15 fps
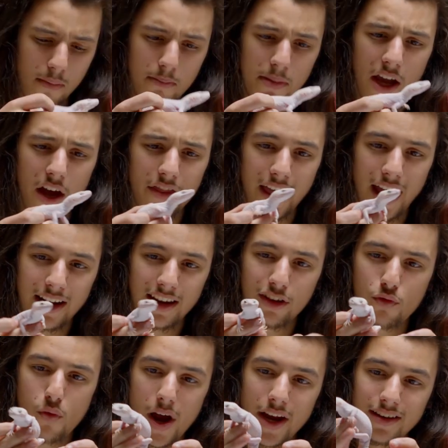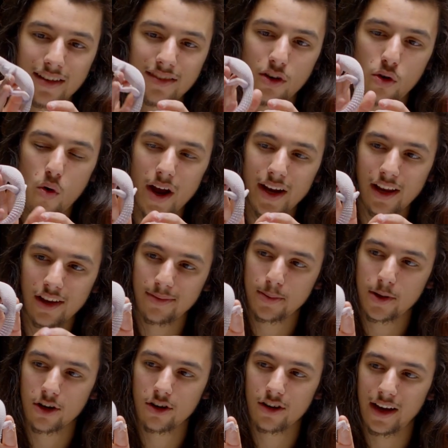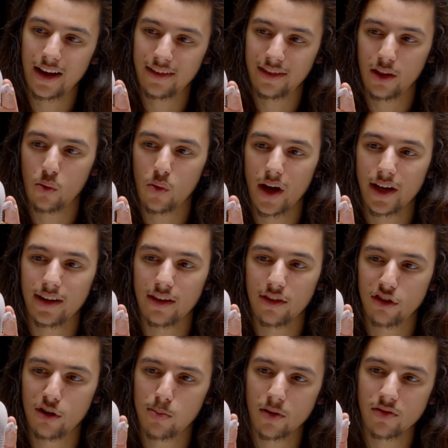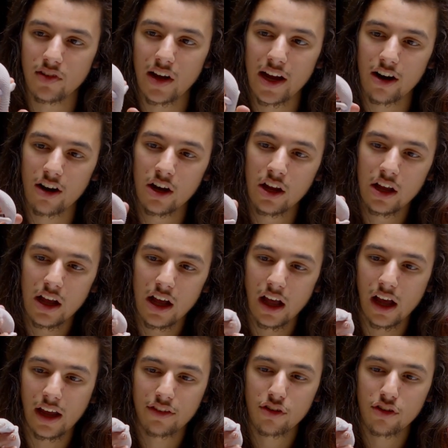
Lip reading: Beyond that, his white isn't quite as pure as the white in the super fire. It's